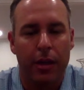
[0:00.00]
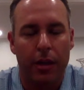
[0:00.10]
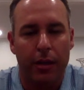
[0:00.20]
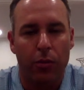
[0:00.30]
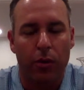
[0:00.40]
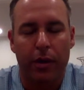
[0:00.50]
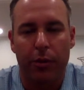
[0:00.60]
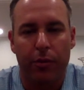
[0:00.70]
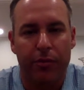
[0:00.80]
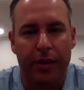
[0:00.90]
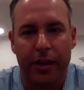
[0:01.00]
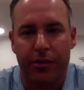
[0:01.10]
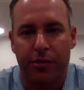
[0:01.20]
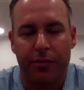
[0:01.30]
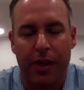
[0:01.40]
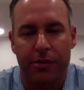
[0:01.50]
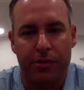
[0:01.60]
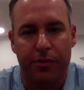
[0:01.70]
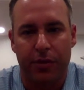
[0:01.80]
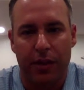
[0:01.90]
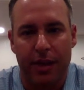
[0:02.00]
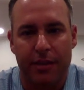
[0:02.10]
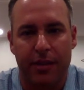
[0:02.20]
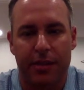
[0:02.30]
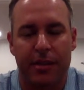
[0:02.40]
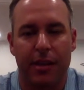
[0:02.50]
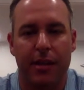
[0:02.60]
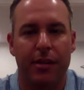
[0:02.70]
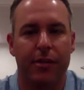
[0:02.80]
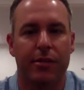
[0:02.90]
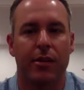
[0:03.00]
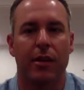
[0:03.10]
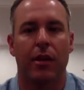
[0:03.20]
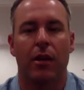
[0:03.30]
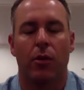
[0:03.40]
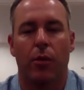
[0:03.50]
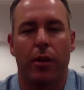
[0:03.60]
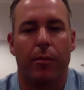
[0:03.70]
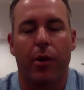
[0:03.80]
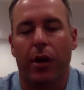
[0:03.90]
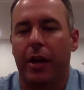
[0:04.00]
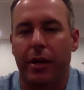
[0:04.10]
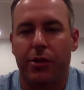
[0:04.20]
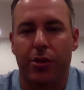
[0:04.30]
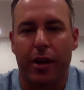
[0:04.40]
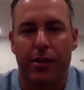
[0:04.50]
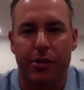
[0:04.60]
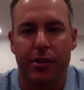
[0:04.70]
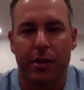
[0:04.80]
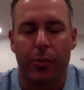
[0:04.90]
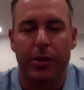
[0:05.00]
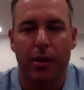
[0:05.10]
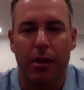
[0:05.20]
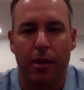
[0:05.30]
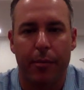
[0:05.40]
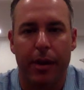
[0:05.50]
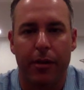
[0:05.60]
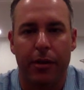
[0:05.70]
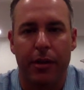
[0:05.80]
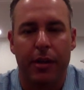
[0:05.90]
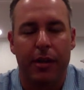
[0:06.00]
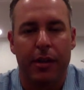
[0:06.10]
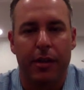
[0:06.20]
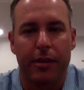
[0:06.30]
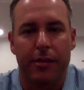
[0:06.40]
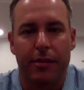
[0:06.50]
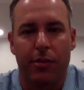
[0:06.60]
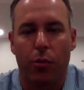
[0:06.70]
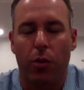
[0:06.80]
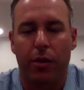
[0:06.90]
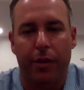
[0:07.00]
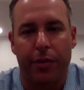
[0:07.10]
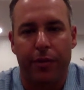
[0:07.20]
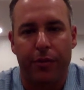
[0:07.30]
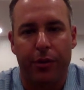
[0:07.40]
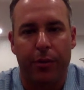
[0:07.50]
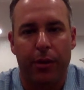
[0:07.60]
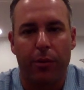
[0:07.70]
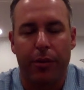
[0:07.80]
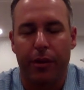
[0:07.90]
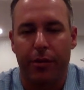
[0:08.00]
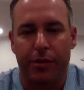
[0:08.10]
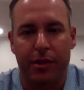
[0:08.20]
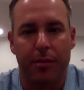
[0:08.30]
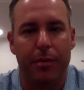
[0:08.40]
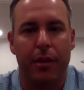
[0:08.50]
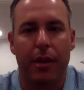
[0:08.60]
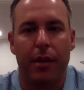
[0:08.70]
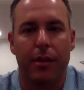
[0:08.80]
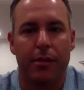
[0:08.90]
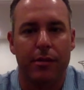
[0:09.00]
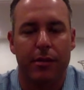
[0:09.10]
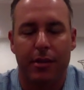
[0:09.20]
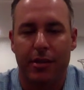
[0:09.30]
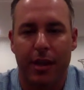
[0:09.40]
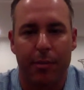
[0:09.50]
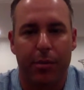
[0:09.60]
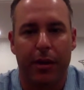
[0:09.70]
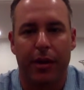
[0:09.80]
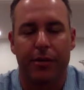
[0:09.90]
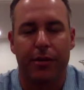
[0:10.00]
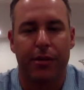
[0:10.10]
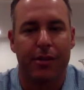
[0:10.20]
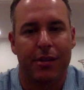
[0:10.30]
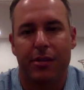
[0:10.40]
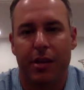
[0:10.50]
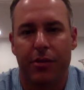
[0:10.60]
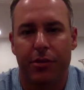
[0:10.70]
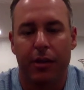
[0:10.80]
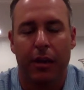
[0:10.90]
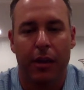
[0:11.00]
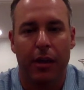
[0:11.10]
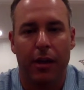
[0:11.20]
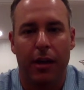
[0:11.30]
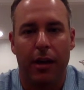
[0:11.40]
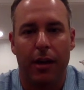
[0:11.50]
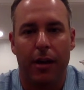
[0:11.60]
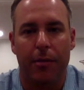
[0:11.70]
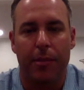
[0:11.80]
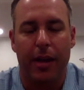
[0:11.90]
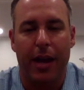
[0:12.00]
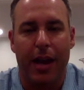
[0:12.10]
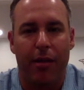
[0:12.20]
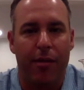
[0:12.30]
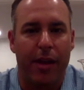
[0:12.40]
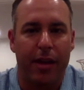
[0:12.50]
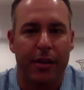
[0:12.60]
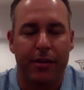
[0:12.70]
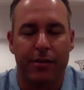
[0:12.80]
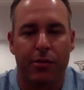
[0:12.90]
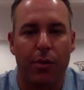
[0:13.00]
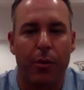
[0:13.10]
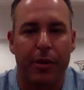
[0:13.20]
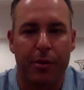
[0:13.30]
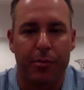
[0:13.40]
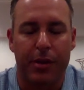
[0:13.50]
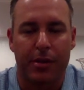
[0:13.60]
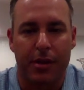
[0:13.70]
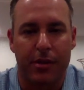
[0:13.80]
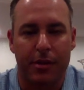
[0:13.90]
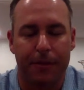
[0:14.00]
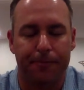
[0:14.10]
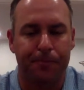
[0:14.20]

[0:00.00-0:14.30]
in working with financial advisors for the last 16 years, one of the marketing strategies that we talk about is the work that they're doing with other CPAs, estate planning attorneys, etc., and how that is growing their business. And